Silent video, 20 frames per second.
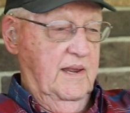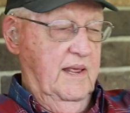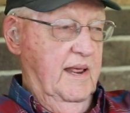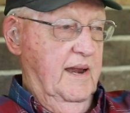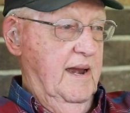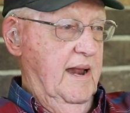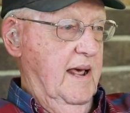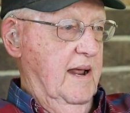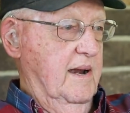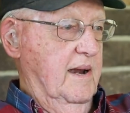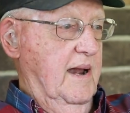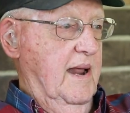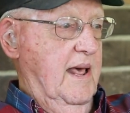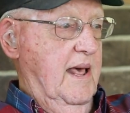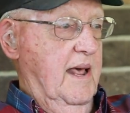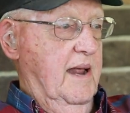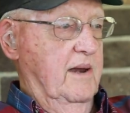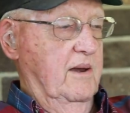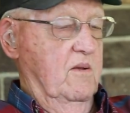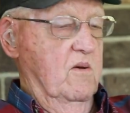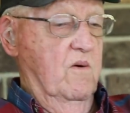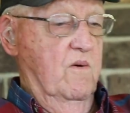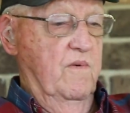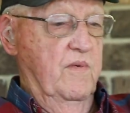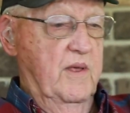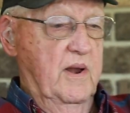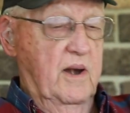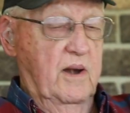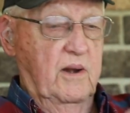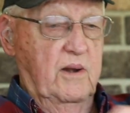to get out of line, go
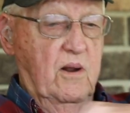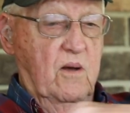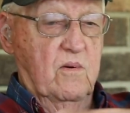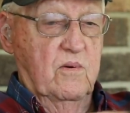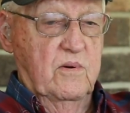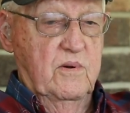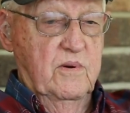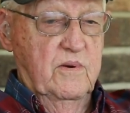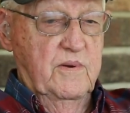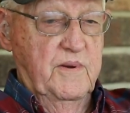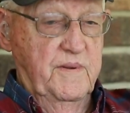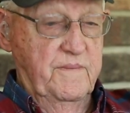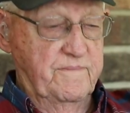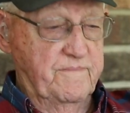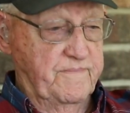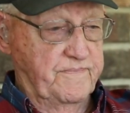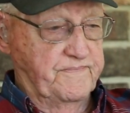there and talk to him.